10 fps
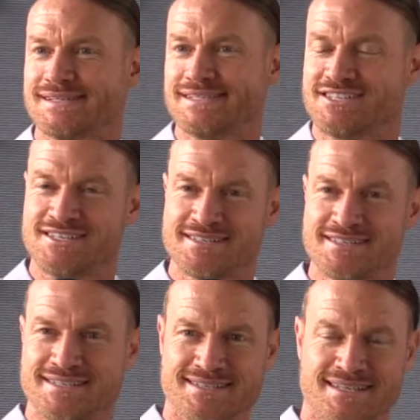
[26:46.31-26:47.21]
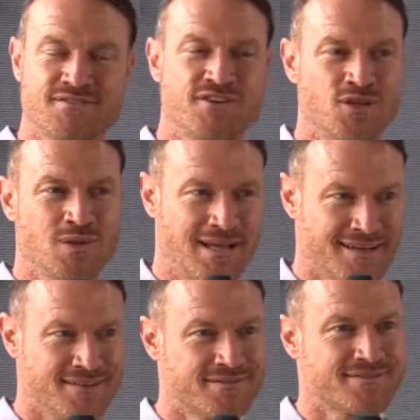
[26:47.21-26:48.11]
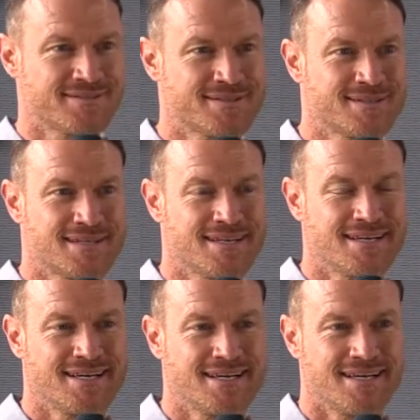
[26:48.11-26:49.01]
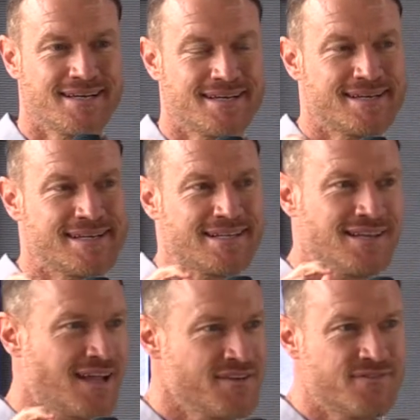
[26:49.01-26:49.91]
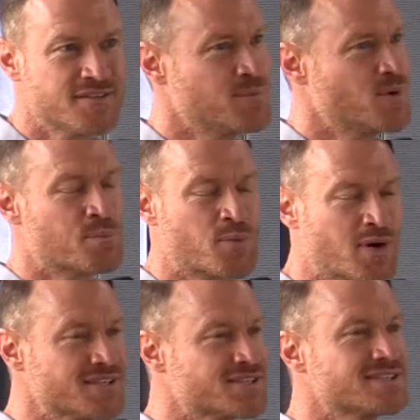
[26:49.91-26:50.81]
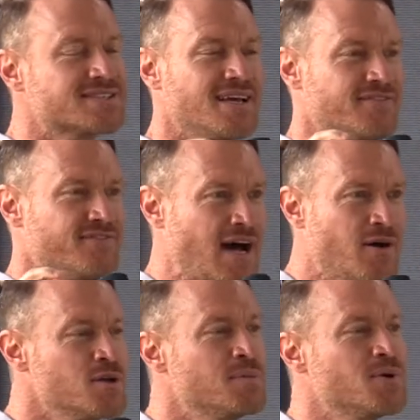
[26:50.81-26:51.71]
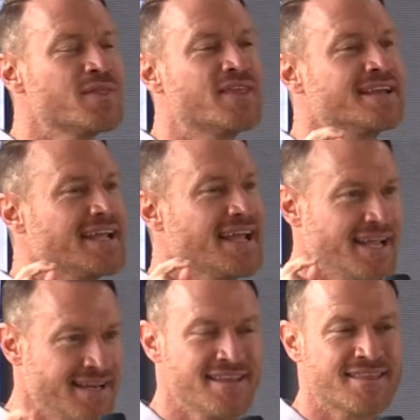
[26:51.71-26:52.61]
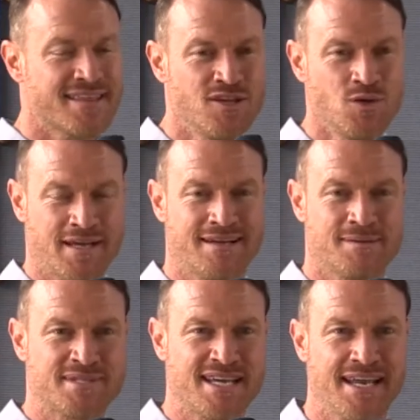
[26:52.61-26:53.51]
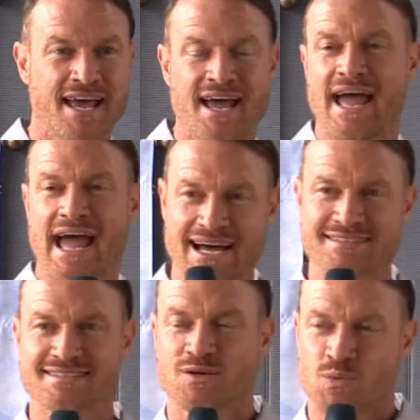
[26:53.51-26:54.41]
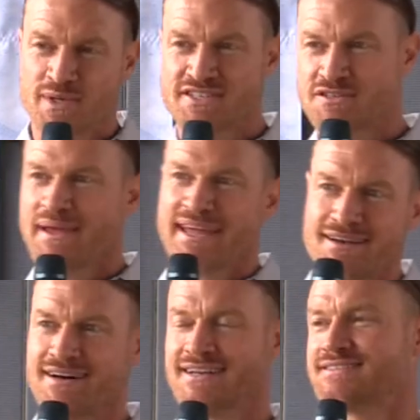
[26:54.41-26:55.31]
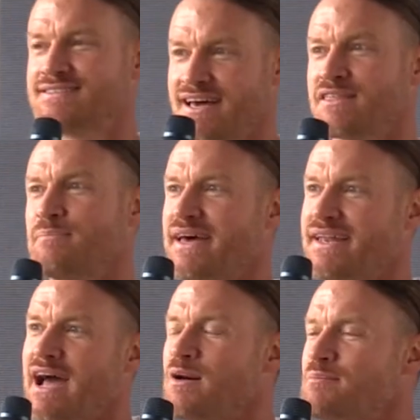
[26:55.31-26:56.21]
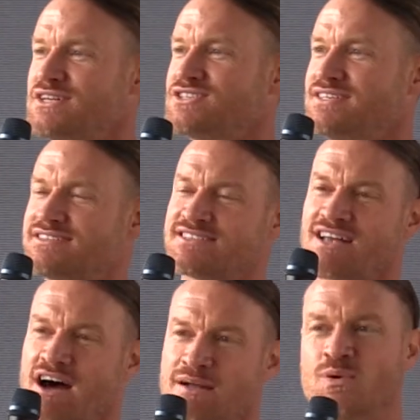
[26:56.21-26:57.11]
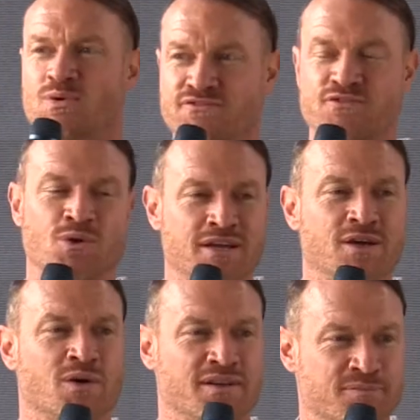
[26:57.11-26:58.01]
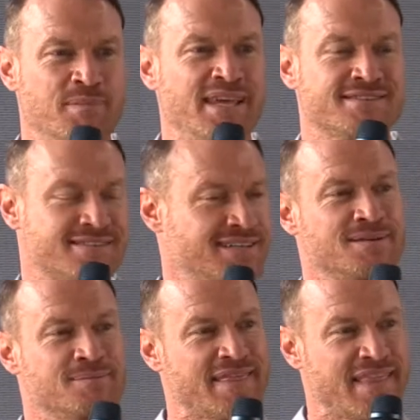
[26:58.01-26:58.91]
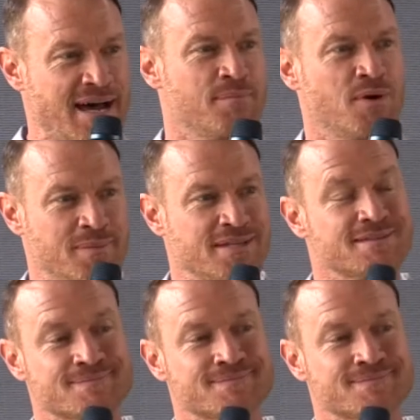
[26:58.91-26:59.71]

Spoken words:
Jesus has given you life. Life is more precious and valuable than anything you can obtain. Ask a rich man on his deathbed how much his stock portfolio means to him at that moment.